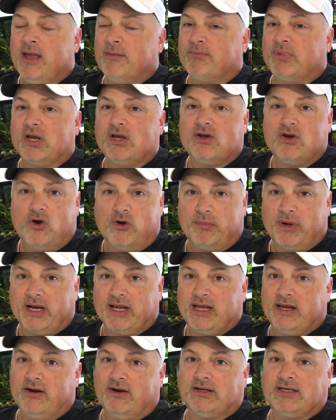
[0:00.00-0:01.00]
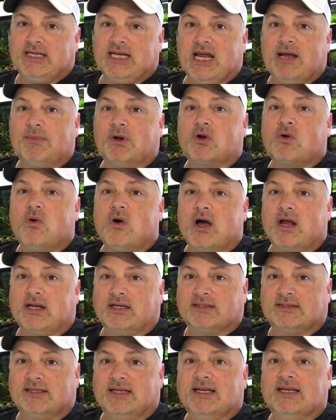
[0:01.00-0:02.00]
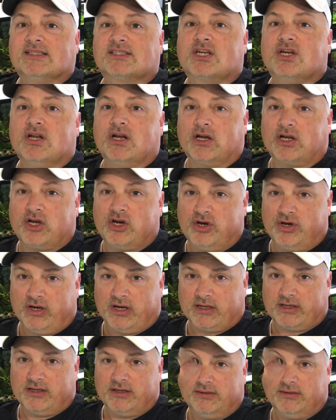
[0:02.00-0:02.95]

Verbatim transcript: but nobody here at TM Aquatics is going to cook.